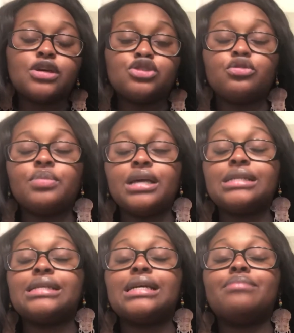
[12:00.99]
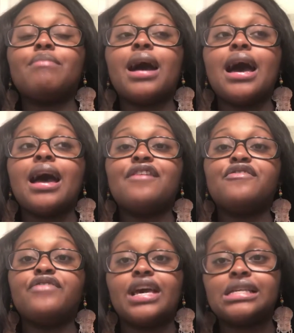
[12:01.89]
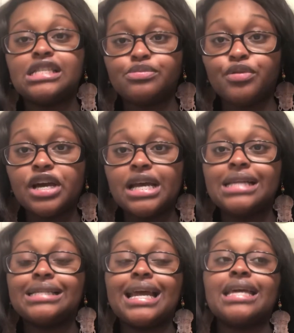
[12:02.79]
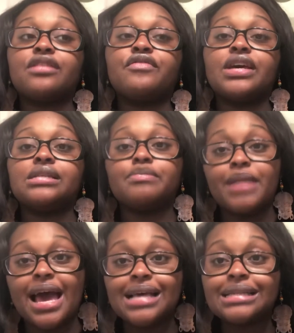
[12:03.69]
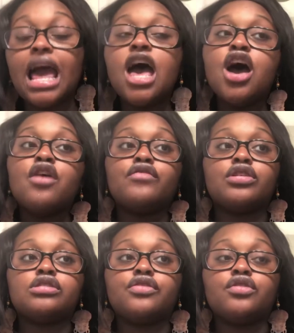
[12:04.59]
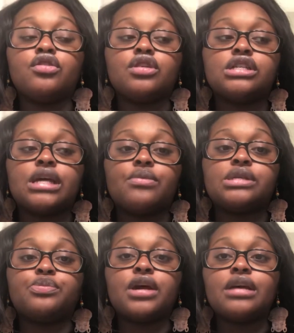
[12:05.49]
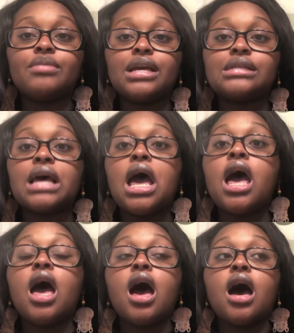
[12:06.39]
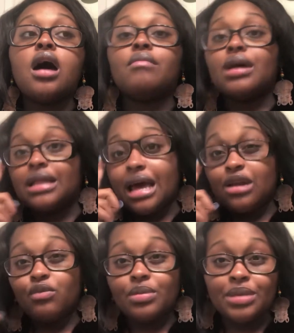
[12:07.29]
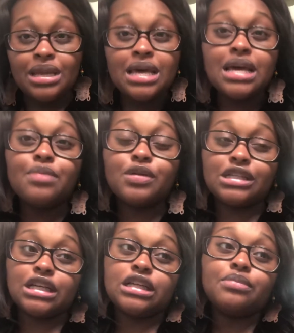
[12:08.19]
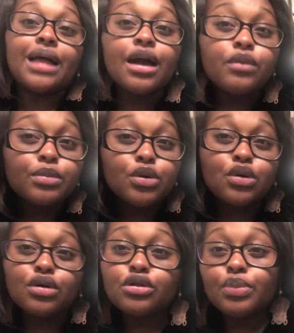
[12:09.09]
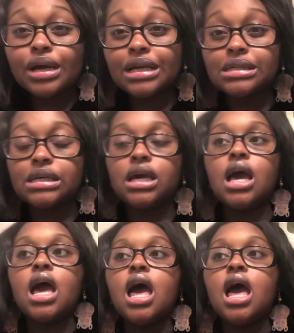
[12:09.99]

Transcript: question will be, did my face spread, and did I get the face mask? For those of you who don't understand what spreading means, a lot of women, particularly black women who go through pregnancy,